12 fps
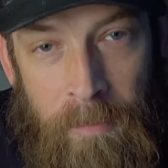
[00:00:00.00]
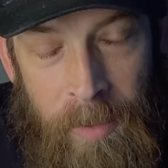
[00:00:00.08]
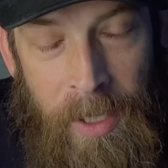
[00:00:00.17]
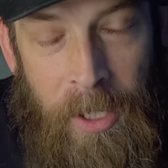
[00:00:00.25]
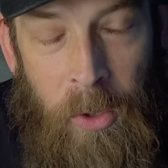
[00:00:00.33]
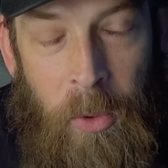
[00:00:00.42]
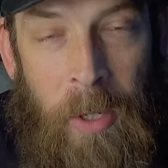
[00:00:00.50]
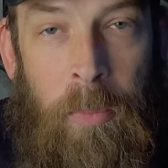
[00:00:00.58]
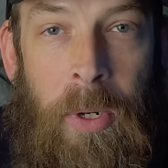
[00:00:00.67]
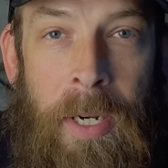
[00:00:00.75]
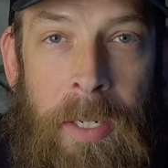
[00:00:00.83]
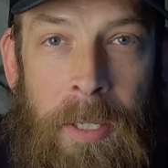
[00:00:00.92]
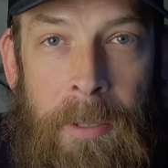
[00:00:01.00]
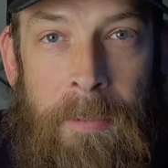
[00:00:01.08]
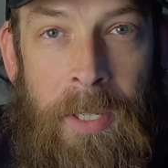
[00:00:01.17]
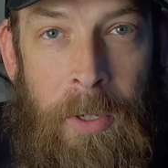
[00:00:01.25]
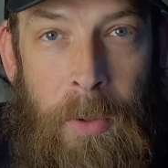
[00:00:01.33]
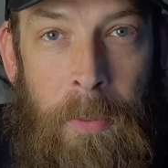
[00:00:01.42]
take a quick break
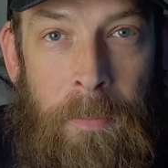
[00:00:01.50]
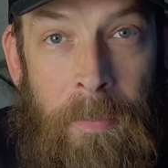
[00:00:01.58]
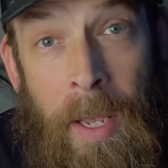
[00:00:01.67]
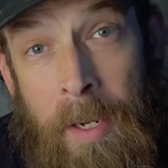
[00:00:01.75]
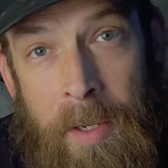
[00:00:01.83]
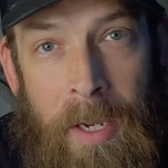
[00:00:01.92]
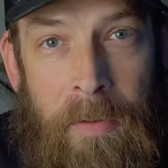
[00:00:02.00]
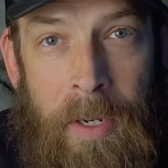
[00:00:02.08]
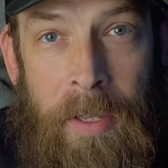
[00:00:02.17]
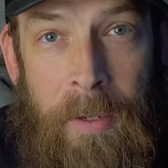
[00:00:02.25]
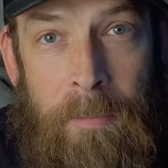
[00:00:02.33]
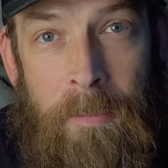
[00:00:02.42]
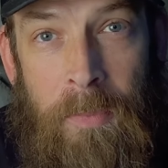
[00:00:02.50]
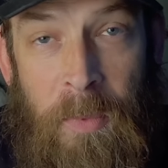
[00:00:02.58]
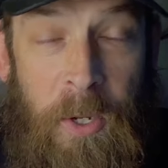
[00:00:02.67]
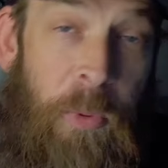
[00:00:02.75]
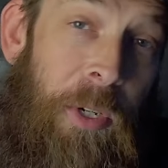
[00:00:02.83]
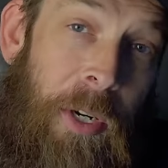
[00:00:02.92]
until Thanksgiving, and then
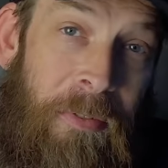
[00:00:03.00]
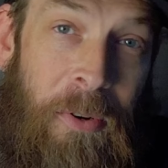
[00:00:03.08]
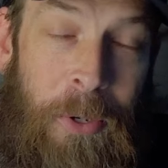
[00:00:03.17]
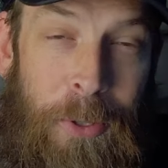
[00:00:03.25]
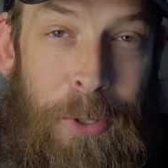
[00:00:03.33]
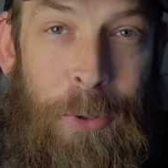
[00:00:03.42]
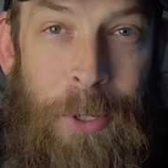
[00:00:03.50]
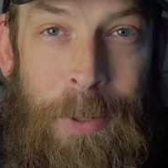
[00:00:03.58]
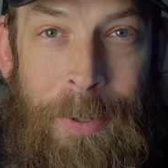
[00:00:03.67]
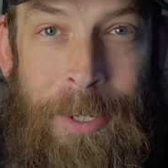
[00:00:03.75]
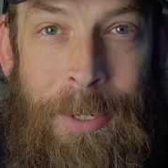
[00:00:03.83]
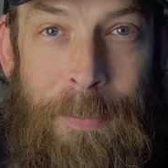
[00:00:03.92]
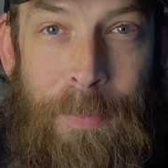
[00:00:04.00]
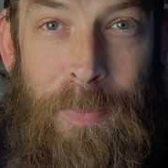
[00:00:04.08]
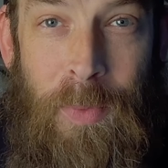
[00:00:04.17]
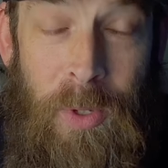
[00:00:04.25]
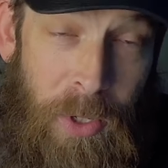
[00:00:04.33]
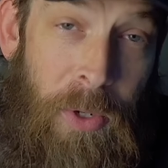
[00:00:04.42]
switch our focus to Christmas.
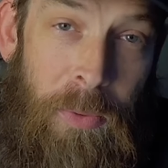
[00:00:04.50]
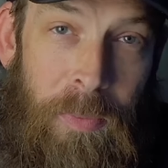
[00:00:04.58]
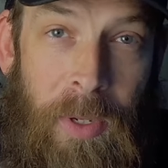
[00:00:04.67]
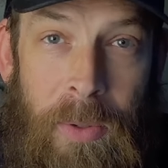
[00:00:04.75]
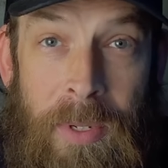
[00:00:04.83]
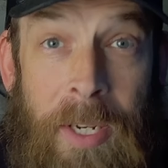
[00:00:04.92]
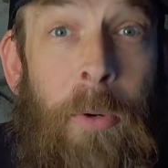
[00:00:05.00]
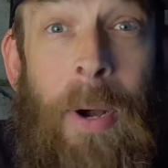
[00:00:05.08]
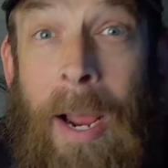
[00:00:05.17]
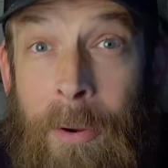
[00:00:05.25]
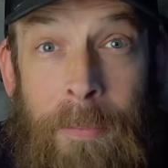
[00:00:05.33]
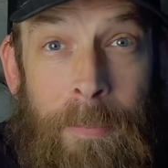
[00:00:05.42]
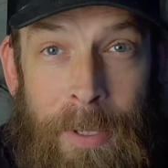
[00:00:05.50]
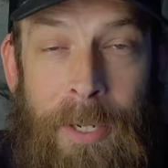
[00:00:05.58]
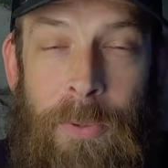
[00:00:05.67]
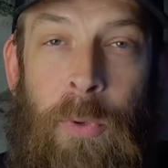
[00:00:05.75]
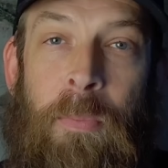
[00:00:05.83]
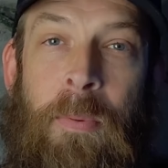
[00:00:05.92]
So you know, stick around
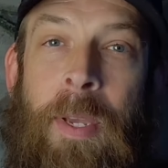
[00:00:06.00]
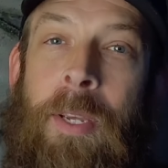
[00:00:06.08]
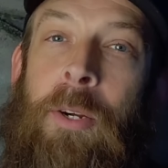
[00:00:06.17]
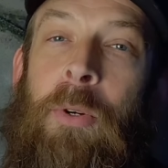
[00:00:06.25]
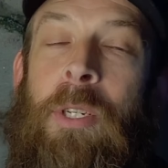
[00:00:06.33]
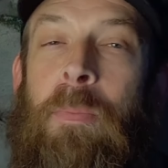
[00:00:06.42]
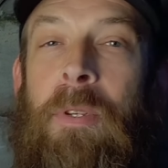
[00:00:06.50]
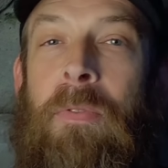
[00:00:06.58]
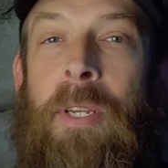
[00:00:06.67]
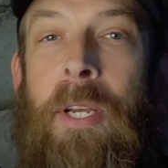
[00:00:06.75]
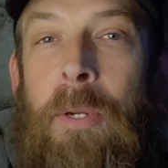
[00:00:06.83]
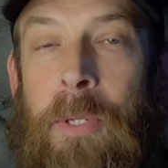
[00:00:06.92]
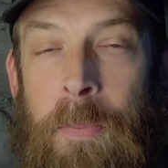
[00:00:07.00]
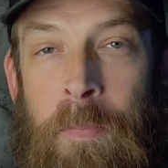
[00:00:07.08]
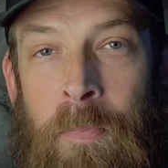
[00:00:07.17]
because we'll be making Christmas videos.